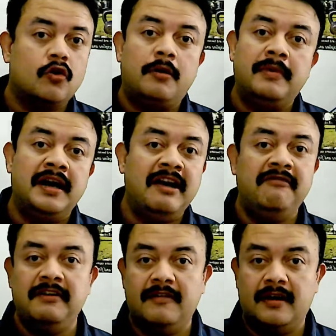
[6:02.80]
common
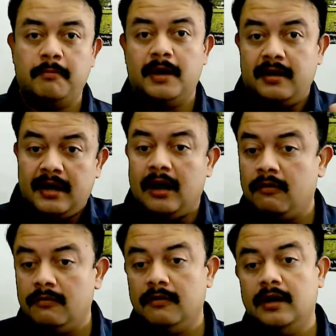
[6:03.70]
everywhere, but
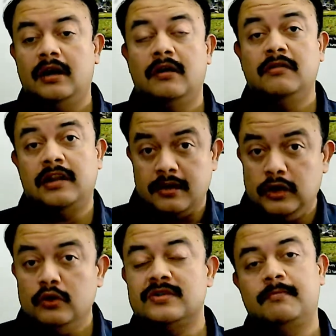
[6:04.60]
now uh, the
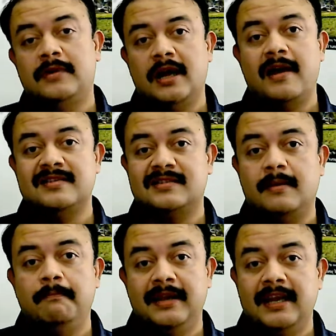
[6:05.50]
new subtype has
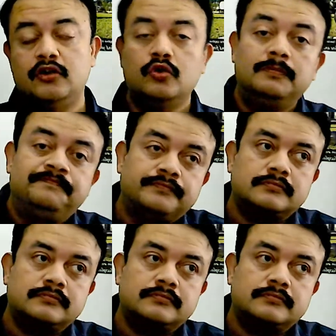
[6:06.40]
come, B A two.